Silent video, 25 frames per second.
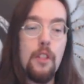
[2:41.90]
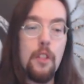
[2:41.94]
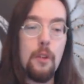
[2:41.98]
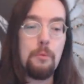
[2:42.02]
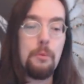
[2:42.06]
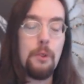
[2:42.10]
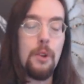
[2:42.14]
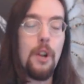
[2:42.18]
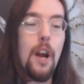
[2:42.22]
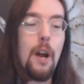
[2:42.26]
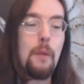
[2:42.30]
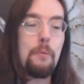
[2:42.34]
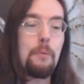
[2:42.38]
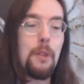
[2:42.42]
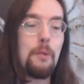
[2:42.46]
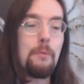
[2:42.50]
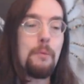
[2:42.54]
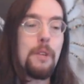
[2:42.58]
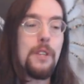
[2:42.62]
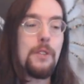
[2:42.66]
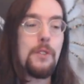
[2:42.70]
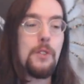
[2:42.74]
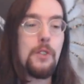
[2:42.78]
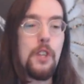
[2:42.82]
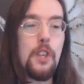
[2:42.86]
the
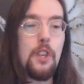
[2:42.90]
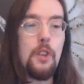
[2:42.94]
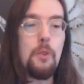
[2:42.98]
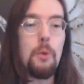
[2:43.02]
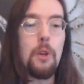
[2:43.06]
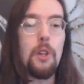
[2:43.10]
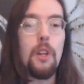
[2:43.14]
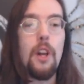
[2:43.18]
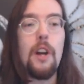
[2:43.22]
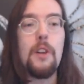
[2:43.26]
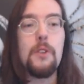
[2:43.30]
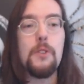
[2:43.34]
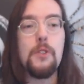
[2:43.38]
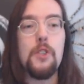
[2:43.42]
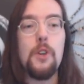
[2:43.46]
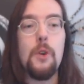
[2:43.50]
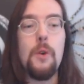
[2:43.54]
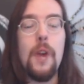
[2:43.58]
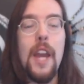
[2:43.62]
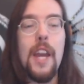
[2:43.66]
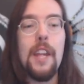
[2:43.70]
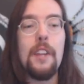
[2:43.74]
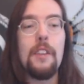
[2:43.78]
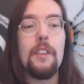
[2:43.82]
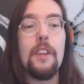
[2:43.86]
problem is that you will
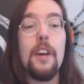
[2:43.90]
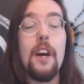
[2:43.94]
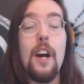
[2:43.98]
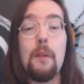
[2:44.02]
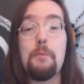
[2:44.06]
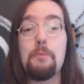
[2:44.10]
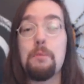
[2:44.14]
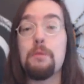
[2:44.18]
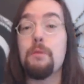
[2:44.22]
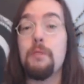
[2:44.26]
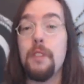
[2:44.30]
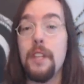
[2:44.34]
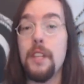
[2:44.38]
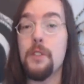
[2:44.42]
also end up